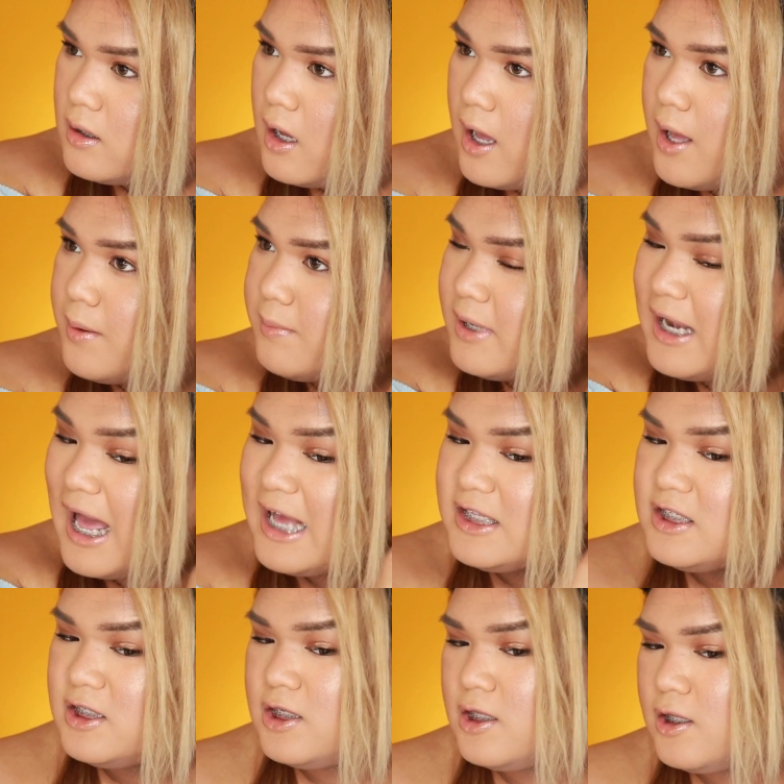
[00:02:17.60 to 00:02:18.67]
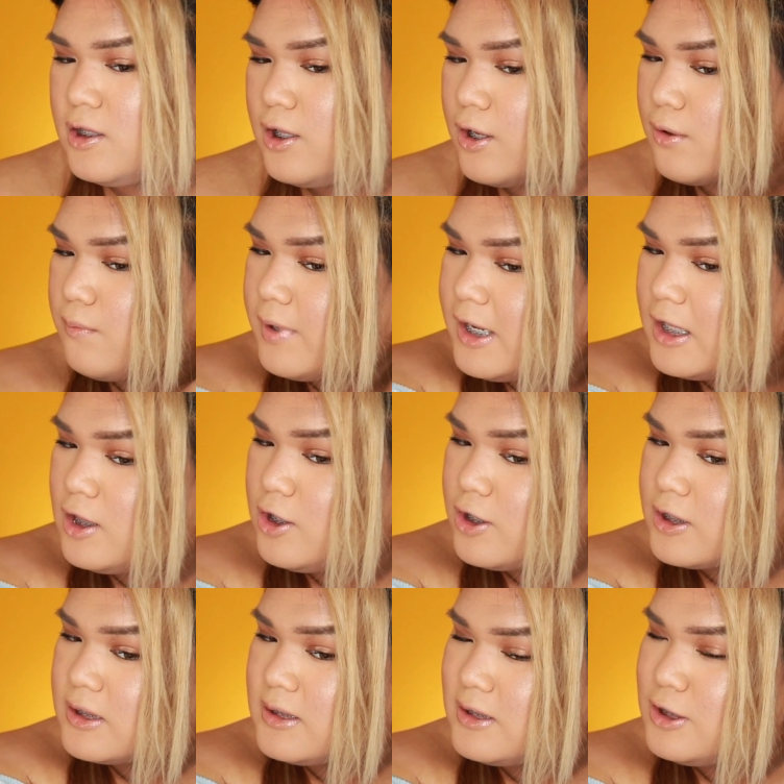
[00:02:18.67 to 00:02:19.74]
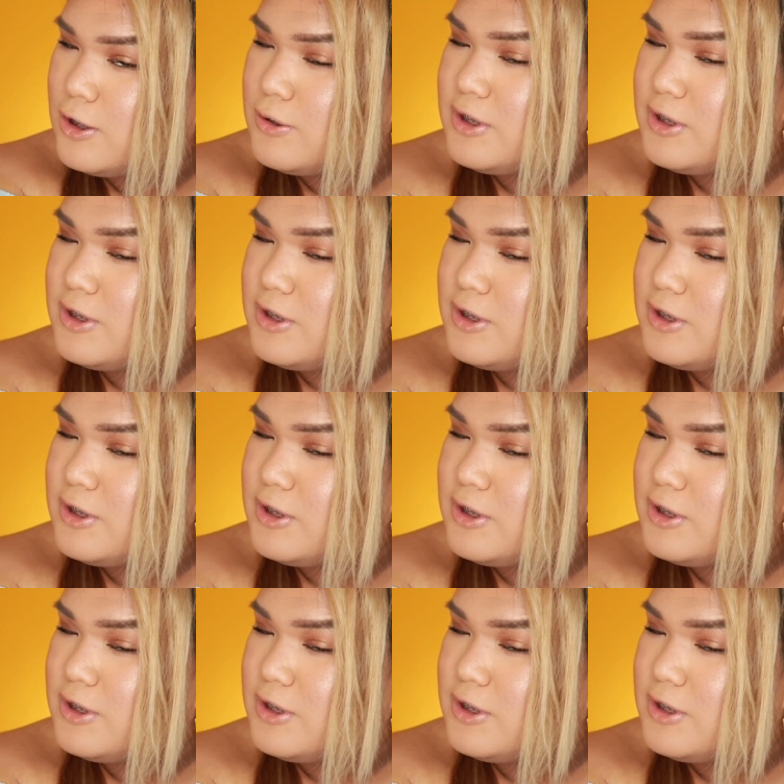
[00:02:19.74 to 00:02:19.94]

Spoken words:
it adds to the look when it looks, you know,